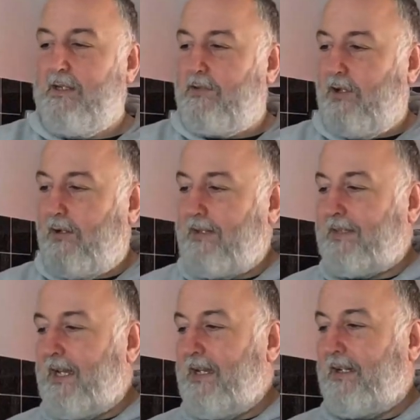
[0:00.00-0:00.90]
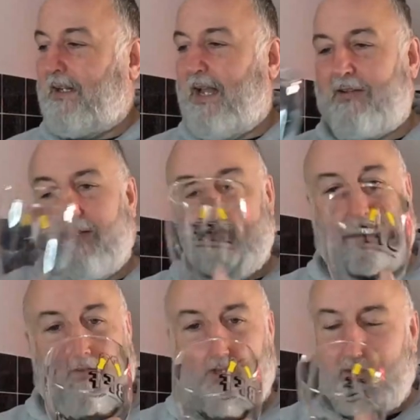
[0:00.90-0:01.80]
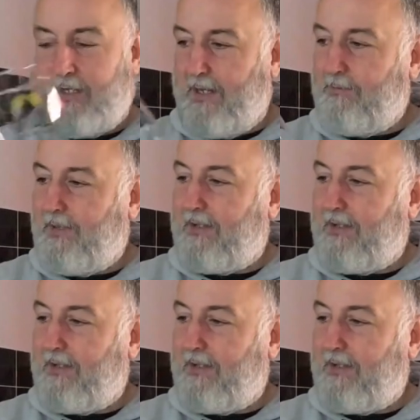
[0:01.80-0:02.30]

So let's get it in the glass. Let's have a look at it.